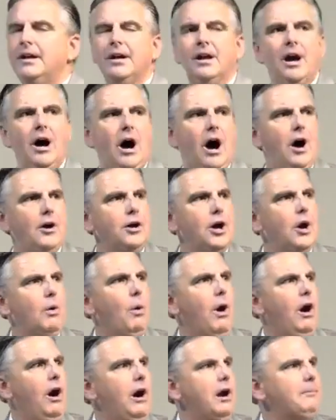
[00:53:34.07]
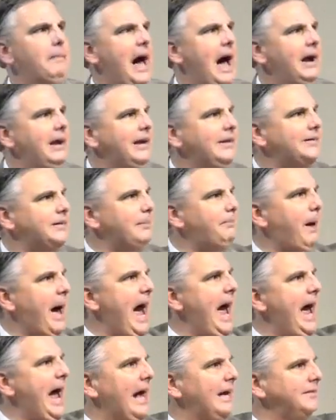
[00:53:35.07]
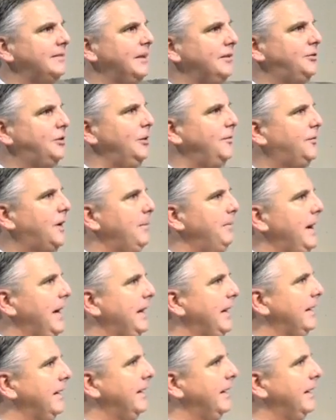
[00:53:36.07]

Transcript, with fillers: All you're worried about is the past that you've committed.